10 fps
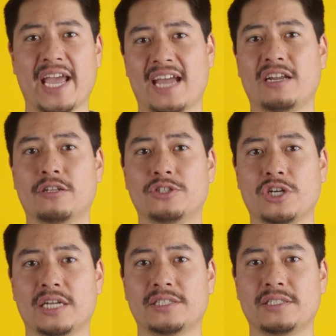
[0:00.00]
handheld
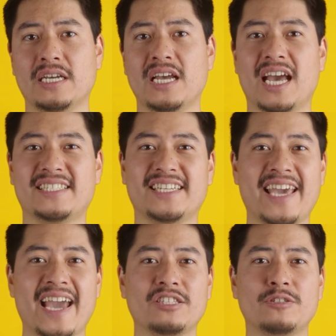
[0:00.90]
shots, as it
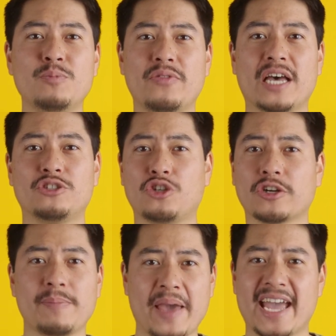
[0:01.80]
can't smooth out
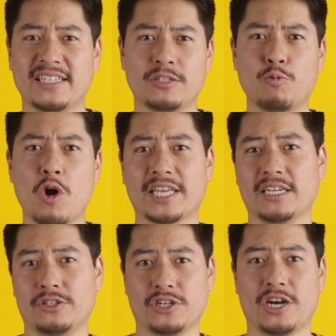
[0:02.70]
jerky pans and
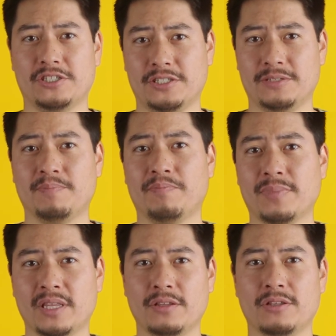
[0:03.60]
walking shots.
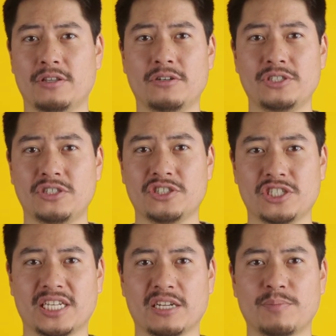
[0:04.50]
Those you should
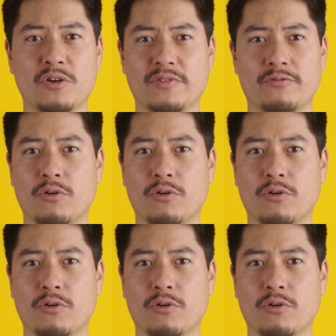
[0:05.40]
just get a Movi